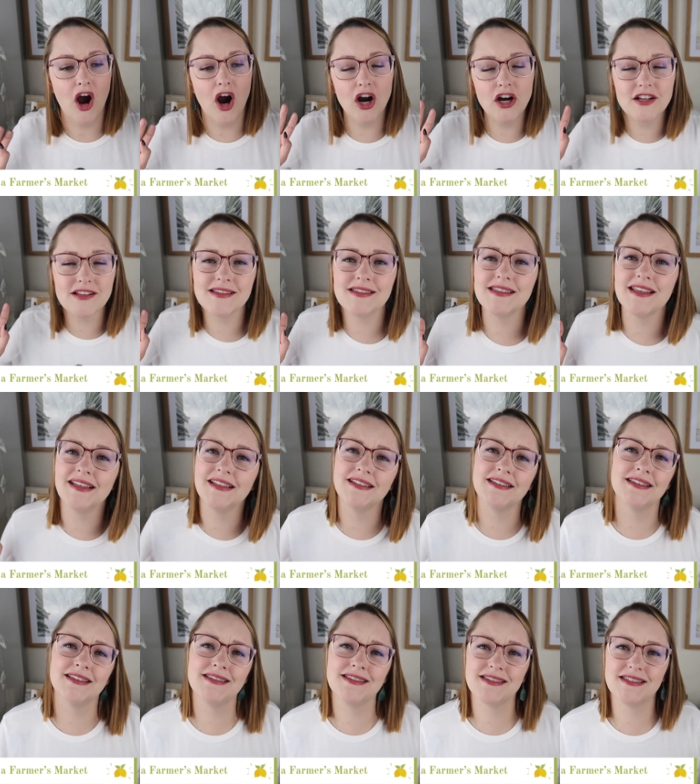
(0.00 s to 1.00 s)

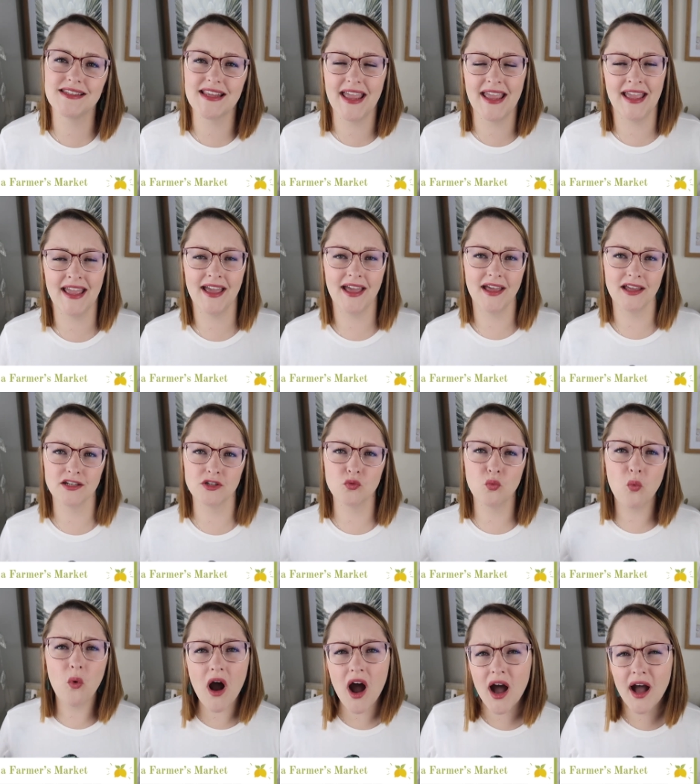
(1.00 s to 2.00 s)
artisans
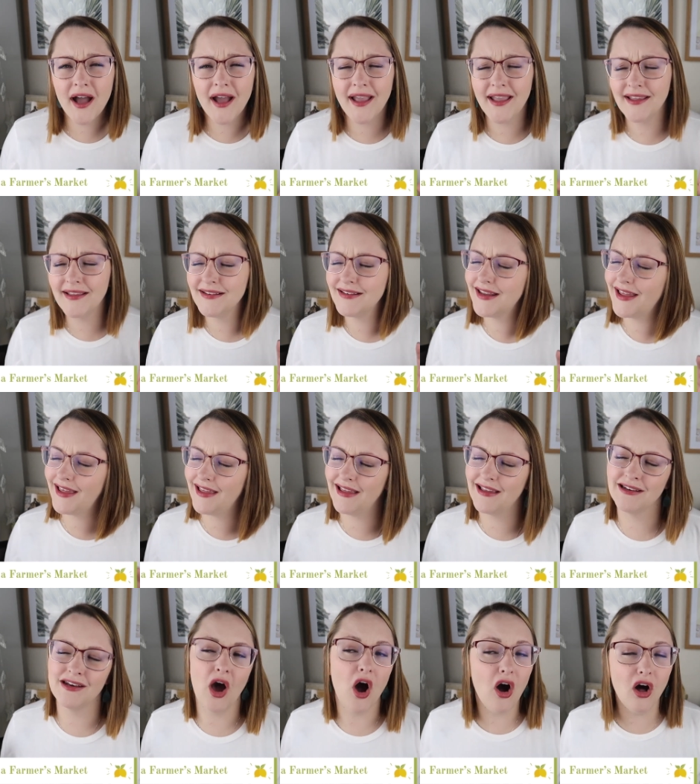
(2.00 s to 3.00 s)
and wine
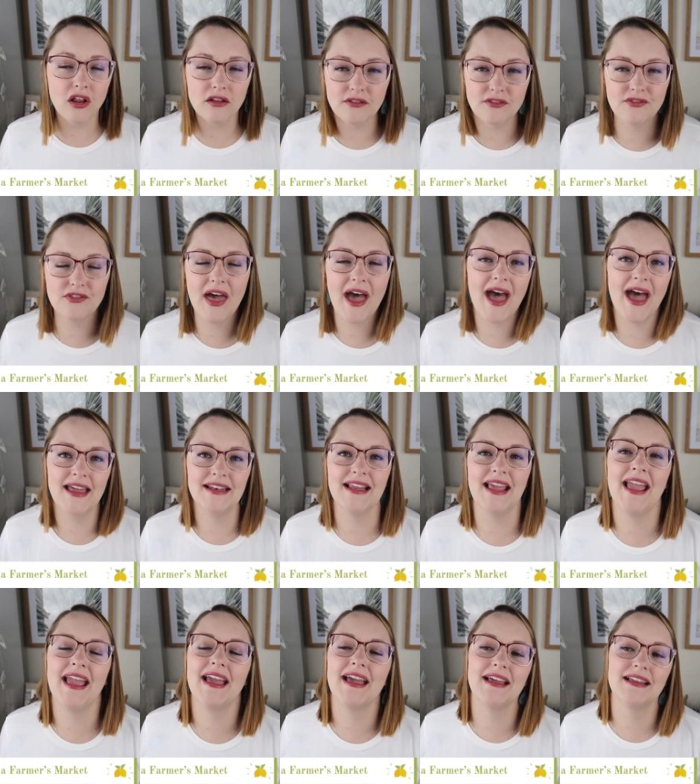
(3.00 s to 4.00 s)
and all of that.
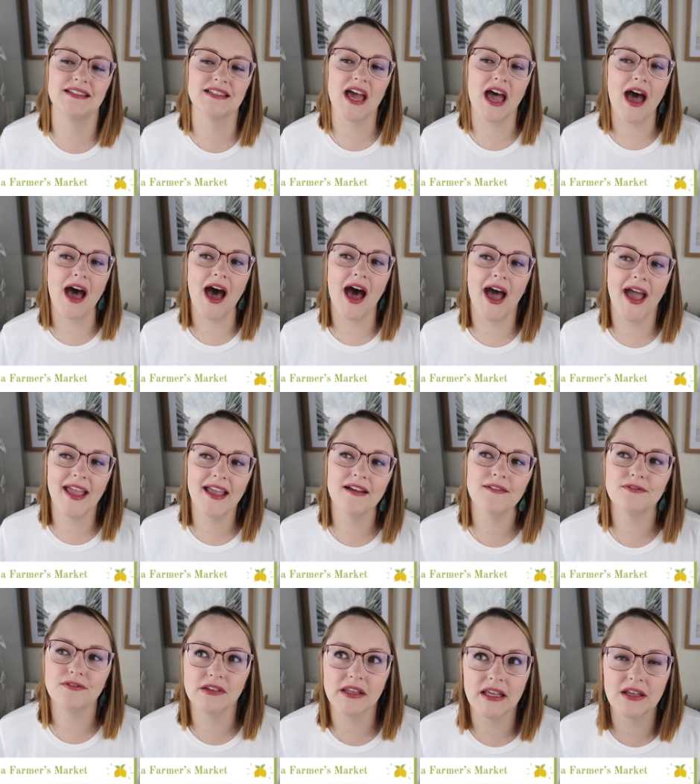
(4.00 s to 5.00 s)
And I
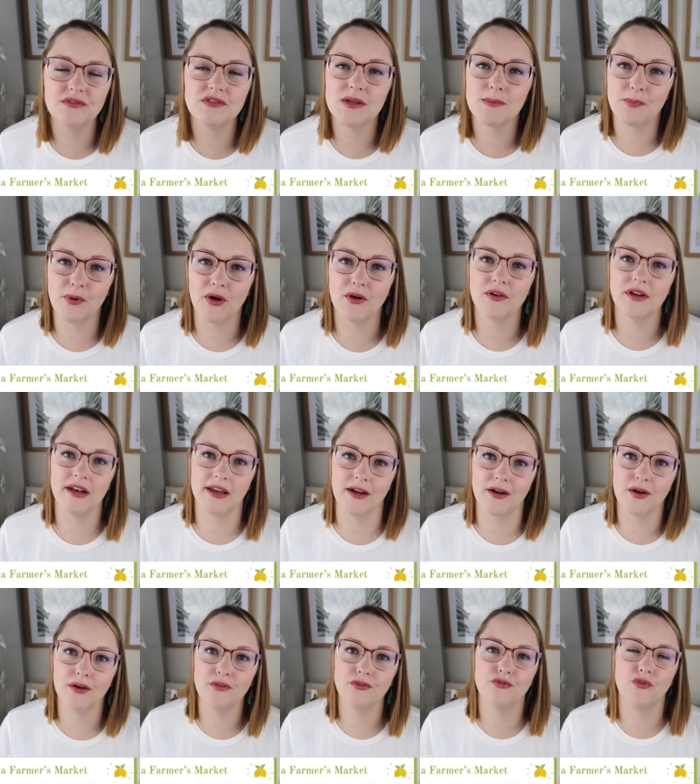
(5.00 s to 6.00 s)
have lived in Broken
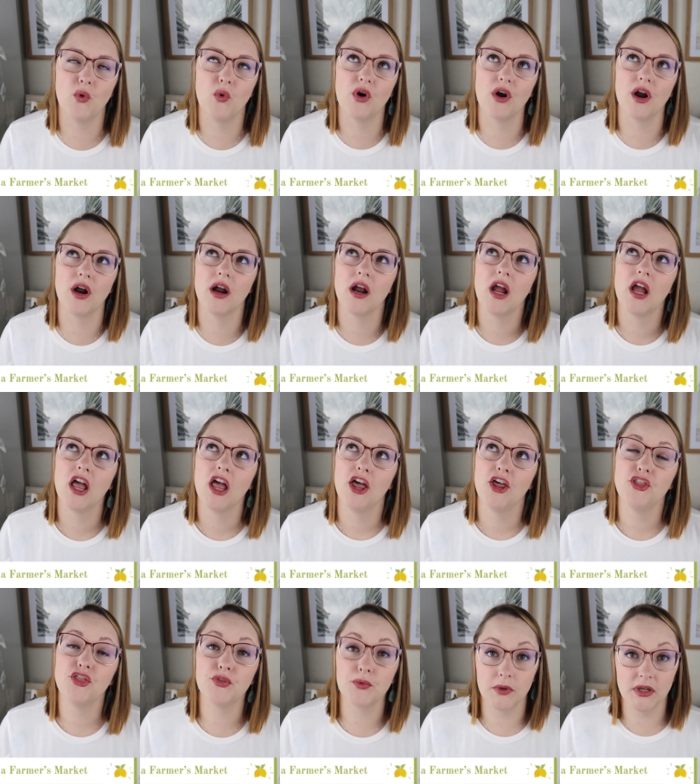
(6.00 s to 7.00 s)
Arrow for
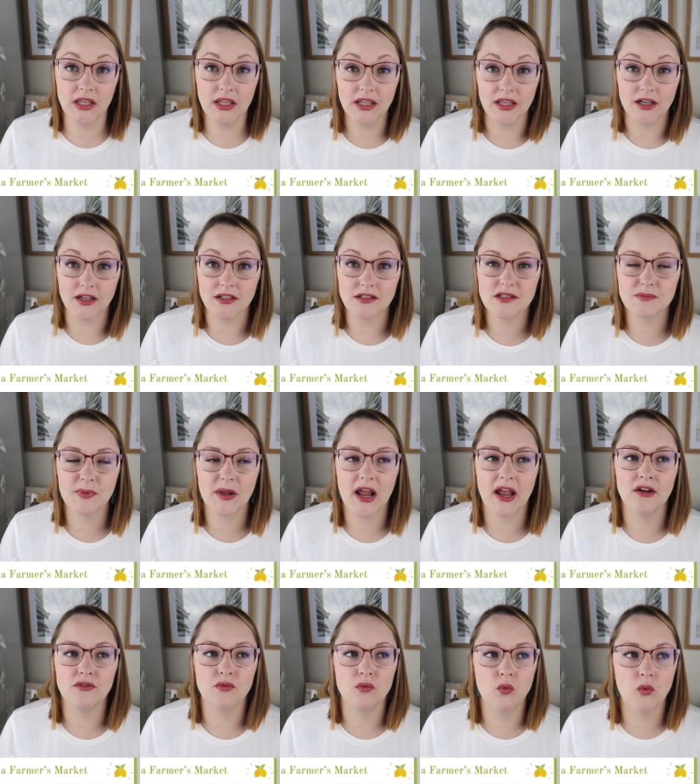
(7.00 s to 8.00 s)
three years, but
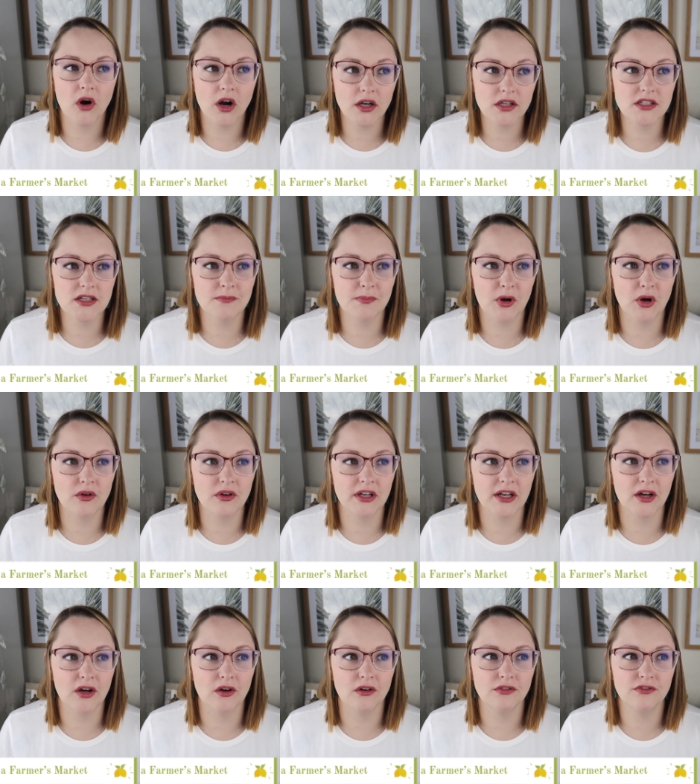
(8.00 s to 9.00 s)
I've worked in Broken
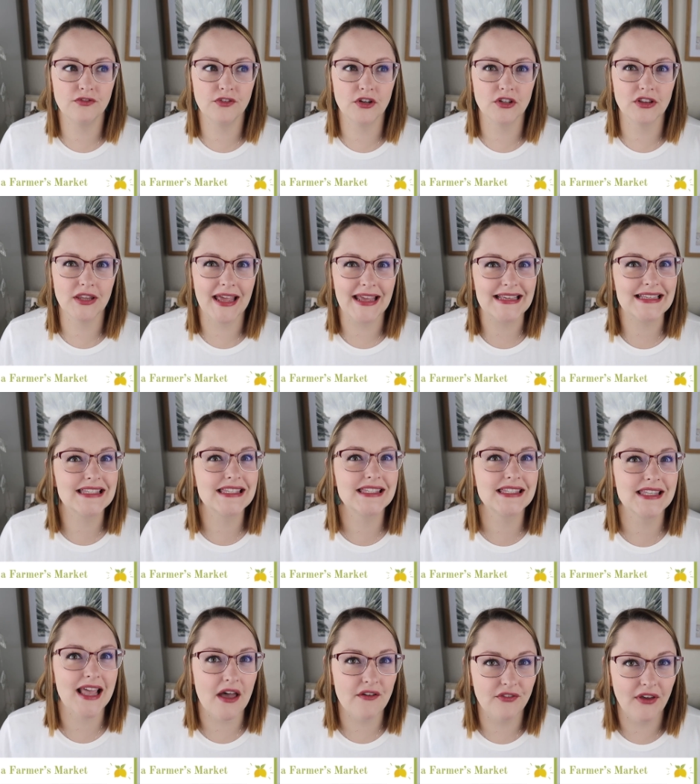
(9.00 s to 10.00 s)
Arrow for like
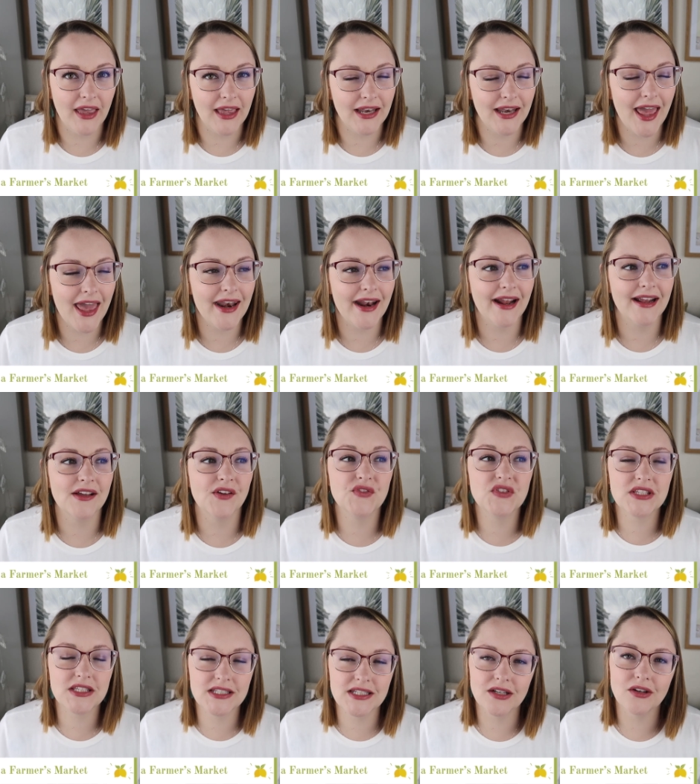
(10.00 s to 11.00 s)
seven, and I have
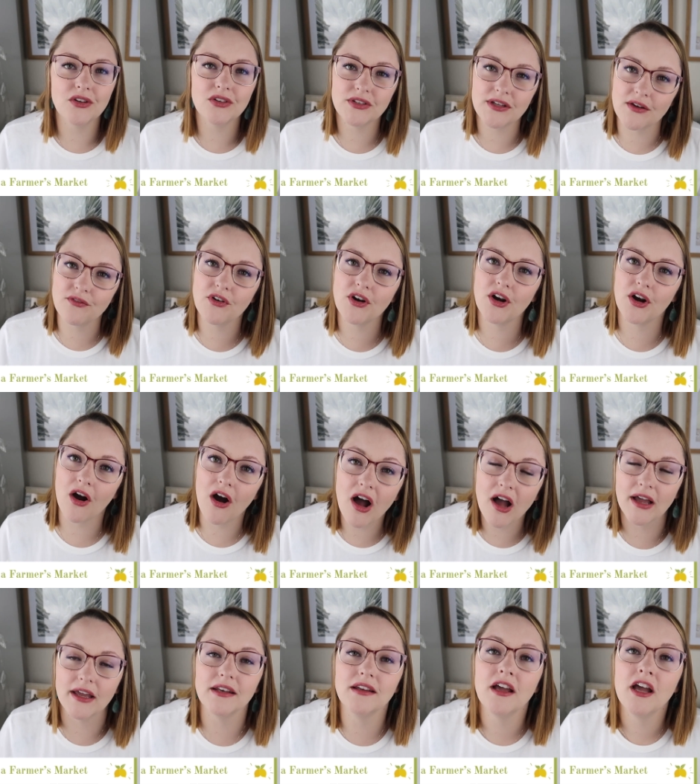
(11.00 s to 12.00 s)
still never
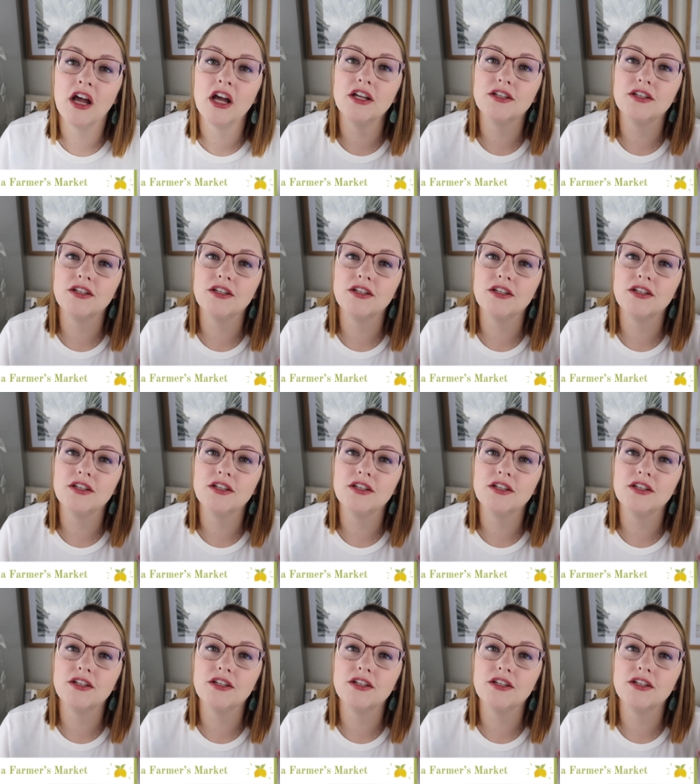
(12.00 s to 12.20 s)
gone